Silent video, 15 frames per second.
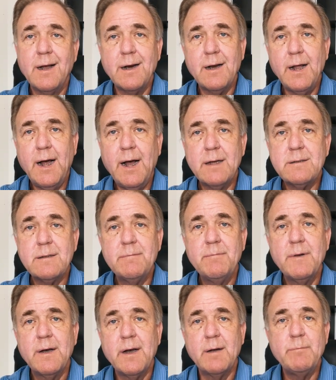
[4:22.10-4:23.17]
And last,
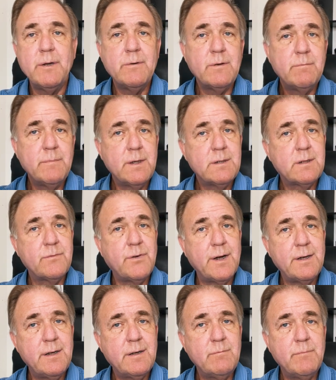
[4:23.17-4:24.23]
I'd be remiss if
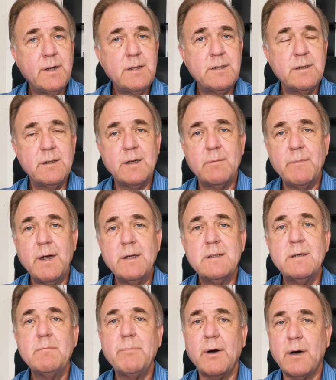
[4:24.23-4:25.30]
I didn't mention the
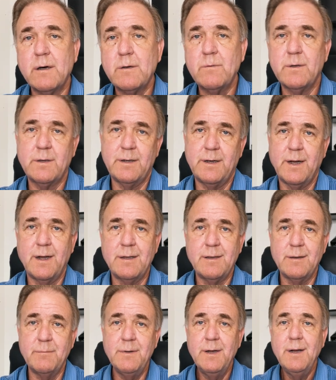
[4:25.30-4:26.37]
amazing park within
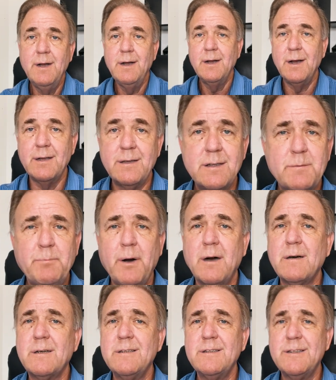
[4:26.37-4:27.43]
Anthem. And this
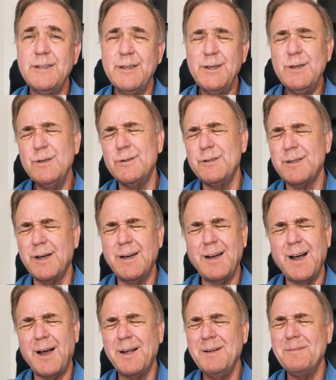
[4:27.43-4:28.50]
park is huge, and
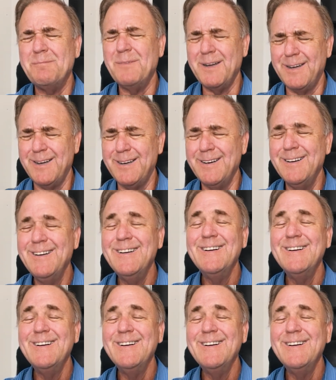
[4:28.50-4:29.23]
I mean